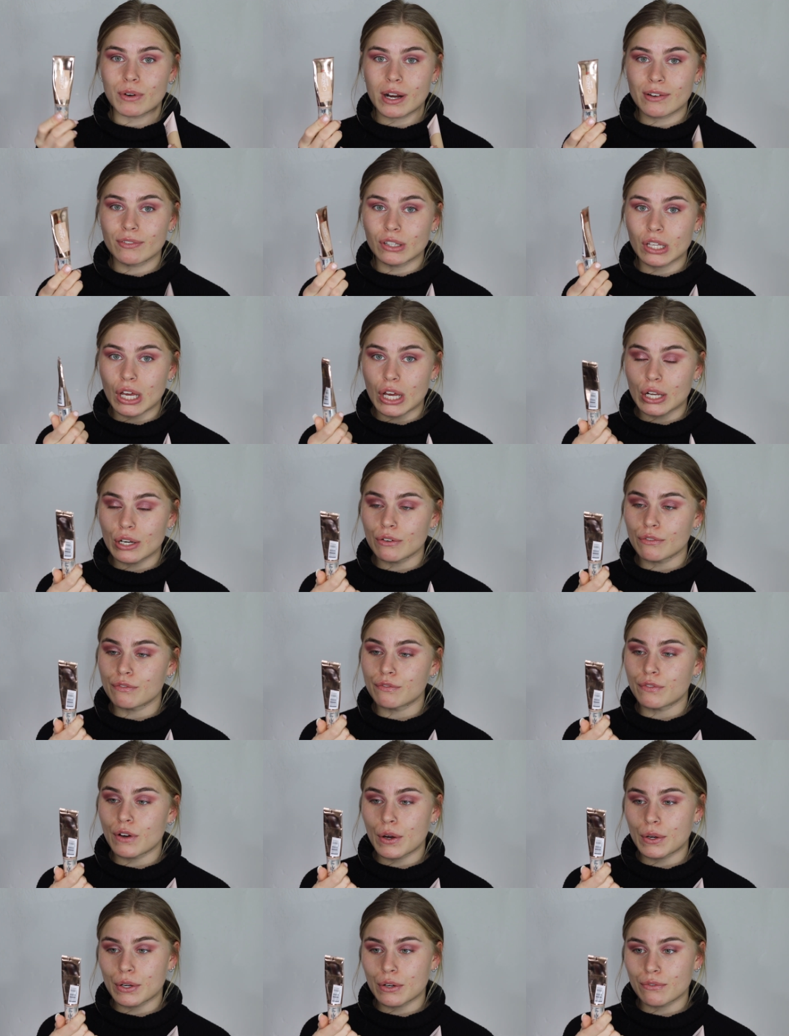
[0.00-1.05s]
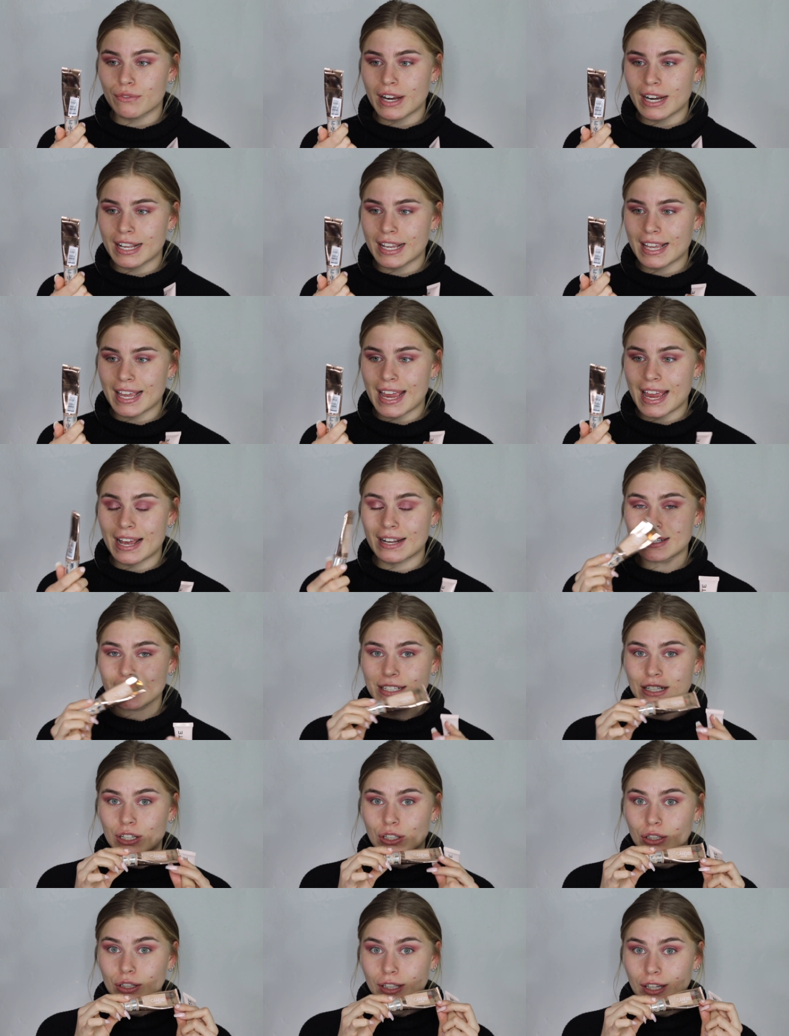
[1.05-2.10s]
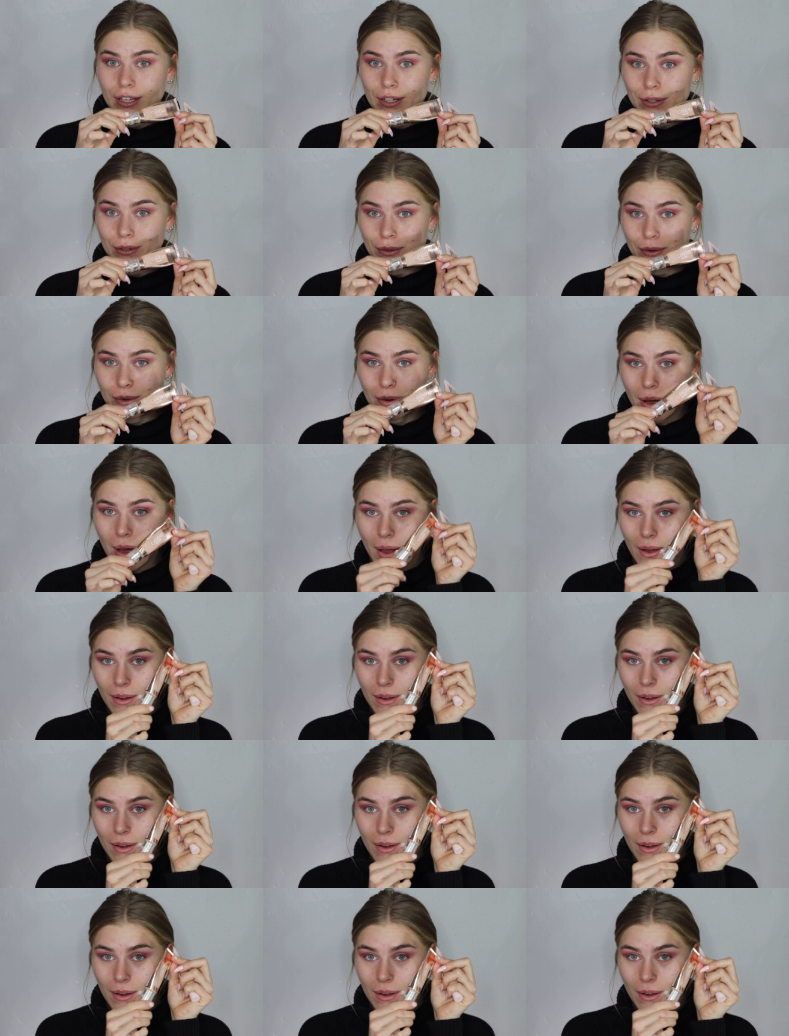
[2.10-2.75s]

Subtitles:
Revlon Photo Ready Candid Glow.